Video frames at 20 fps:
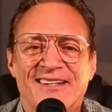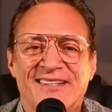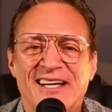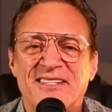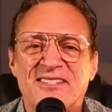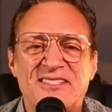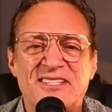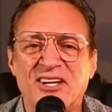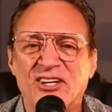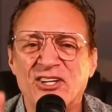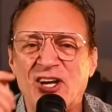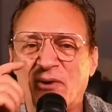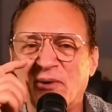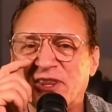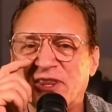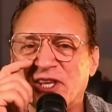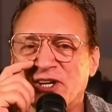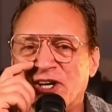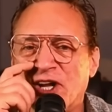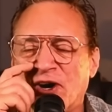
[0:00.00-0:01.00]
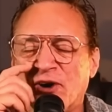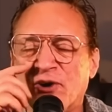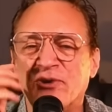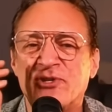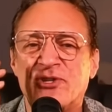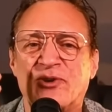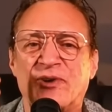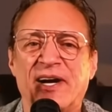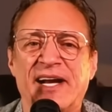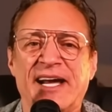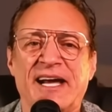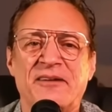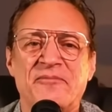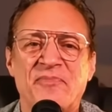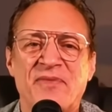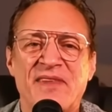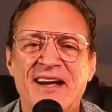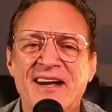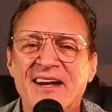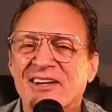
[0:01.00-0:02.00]
They still go with the nose ring.
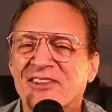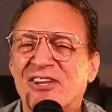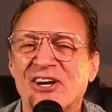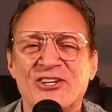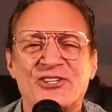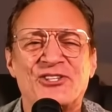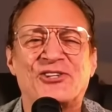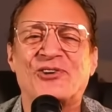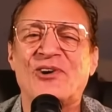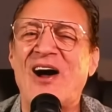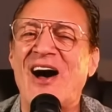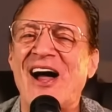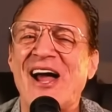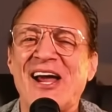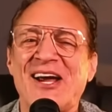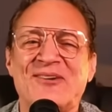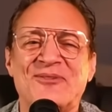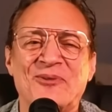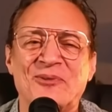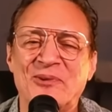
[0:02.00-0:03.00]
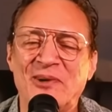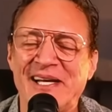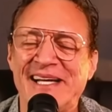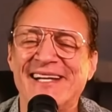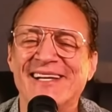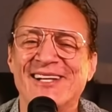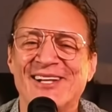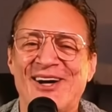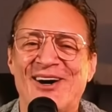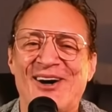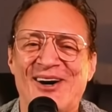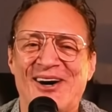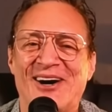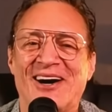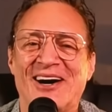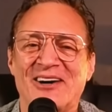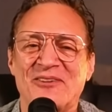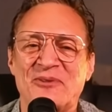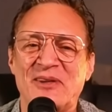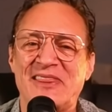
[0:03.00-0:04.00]
They're trying real
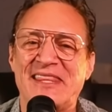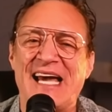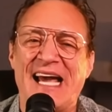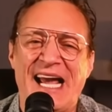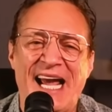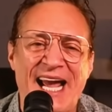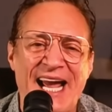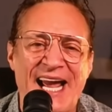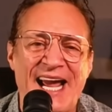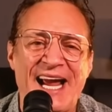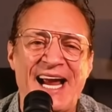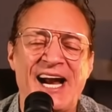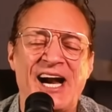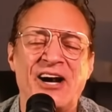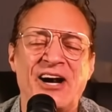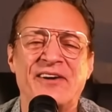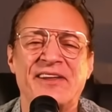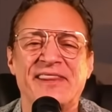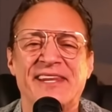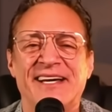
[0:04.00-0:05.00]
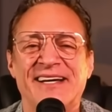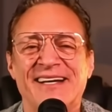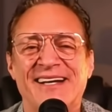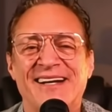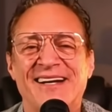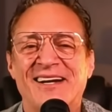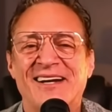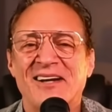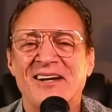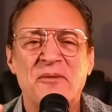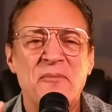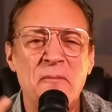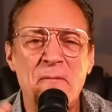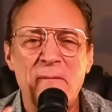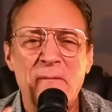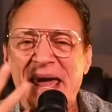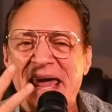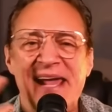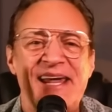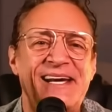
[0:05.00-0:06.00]
hard with the hair and the
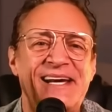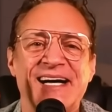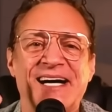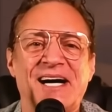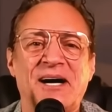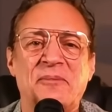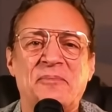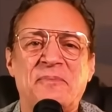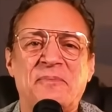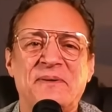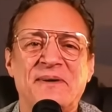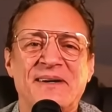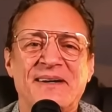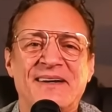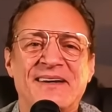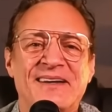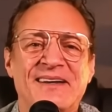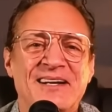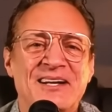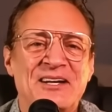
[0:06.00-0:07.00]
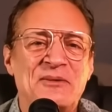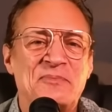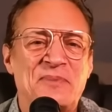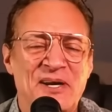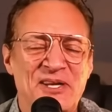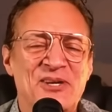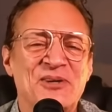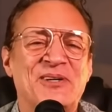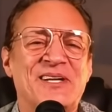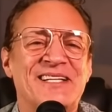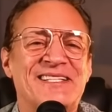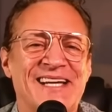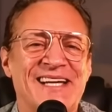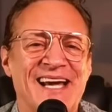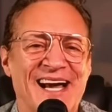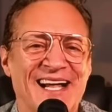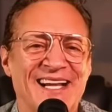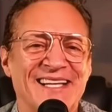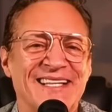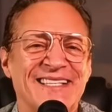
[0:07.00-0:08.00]
makeup. But you could
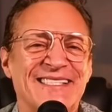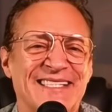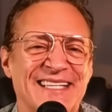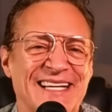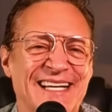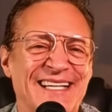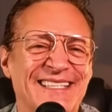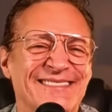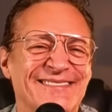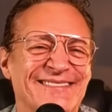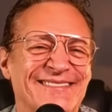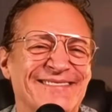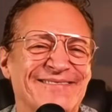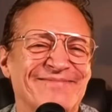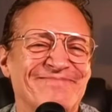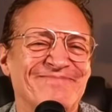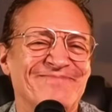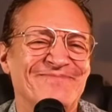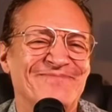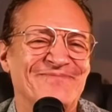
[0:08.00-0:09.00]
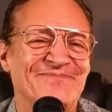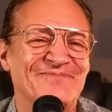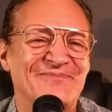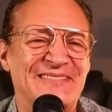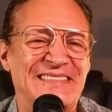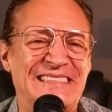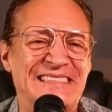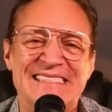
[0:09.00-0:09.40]
tell it's like, not